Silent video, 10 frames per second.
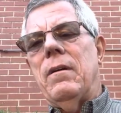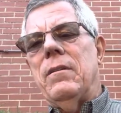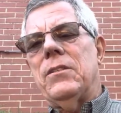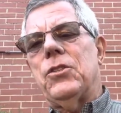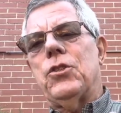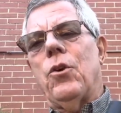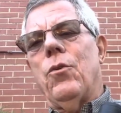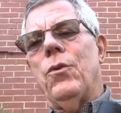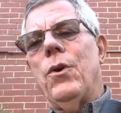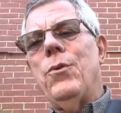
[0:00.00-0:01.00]

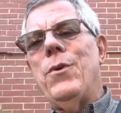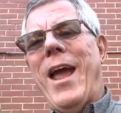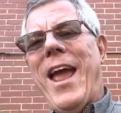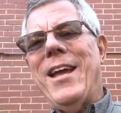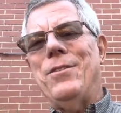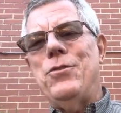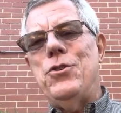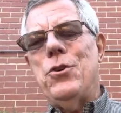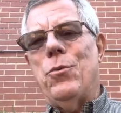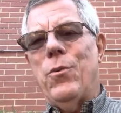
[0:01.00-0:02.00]
sorrow and
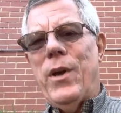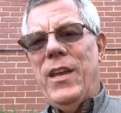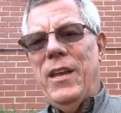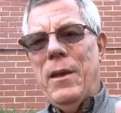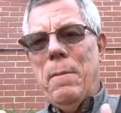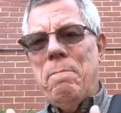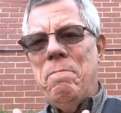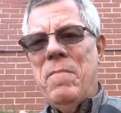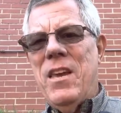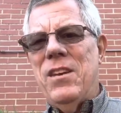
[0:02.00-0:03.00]
joy
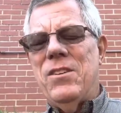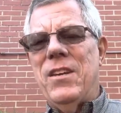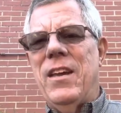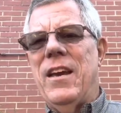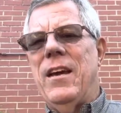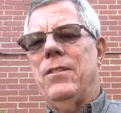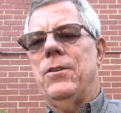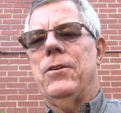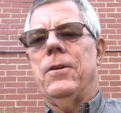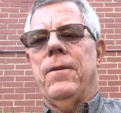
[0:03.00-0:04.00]
meet
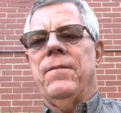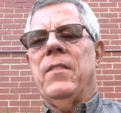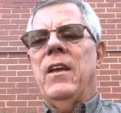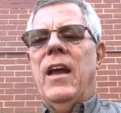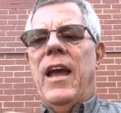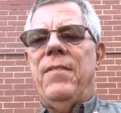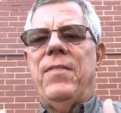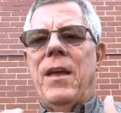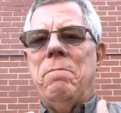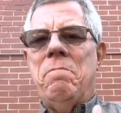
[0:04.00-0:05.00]
together and
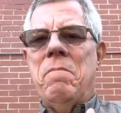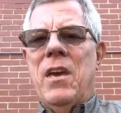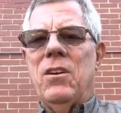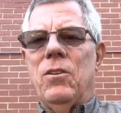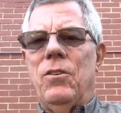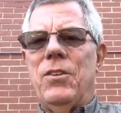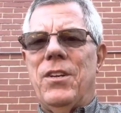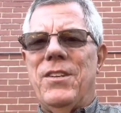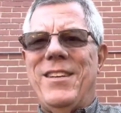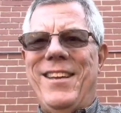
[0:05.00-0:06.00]
they meld
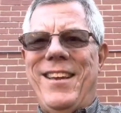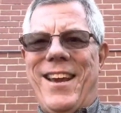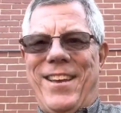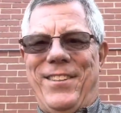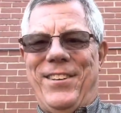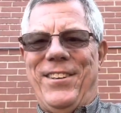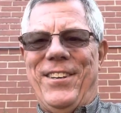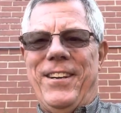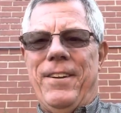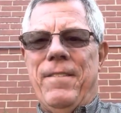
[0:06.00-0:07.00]
together,
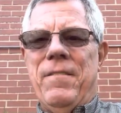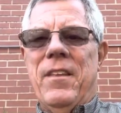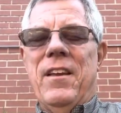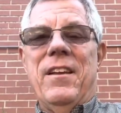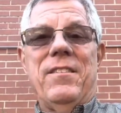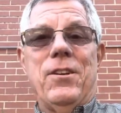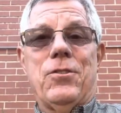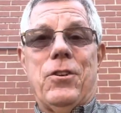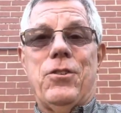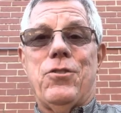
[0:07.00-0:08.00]

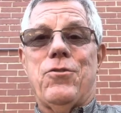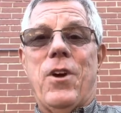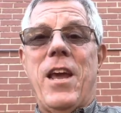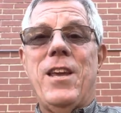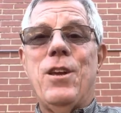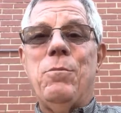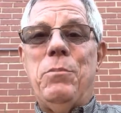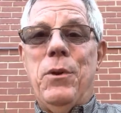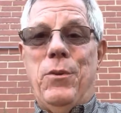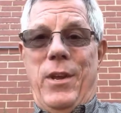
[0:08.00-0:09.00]
there's a striking
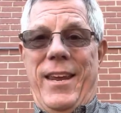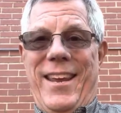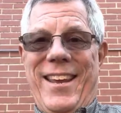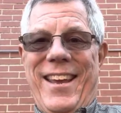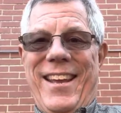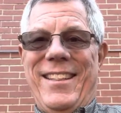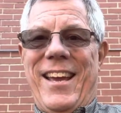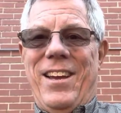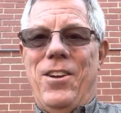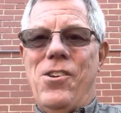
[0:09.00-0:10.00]
beauty
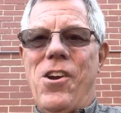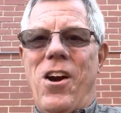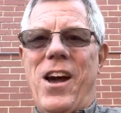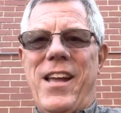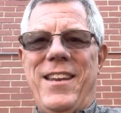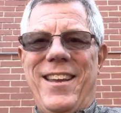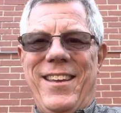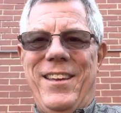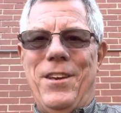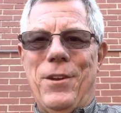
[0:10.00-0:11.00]
that God
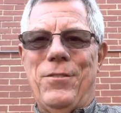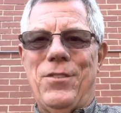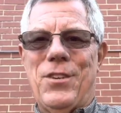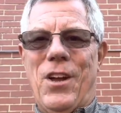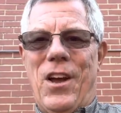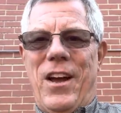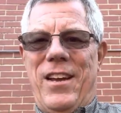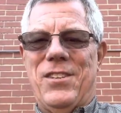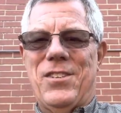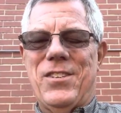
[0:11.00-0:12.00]
gives
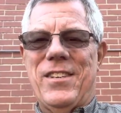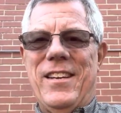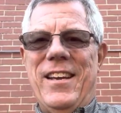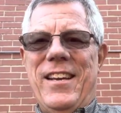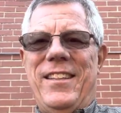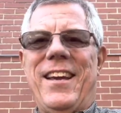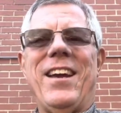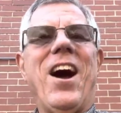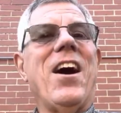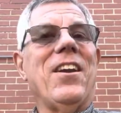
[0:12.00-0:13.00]
us that
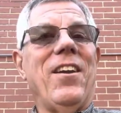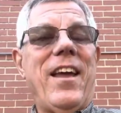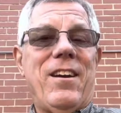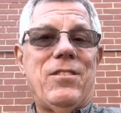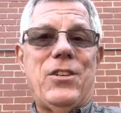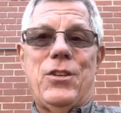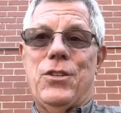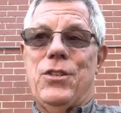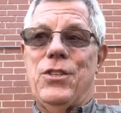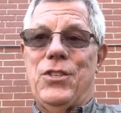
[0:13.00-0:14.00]
God allows us
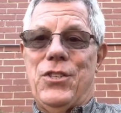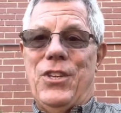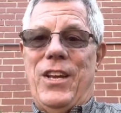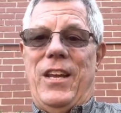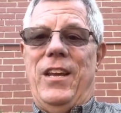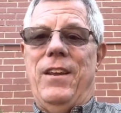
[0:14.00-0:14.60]
to see.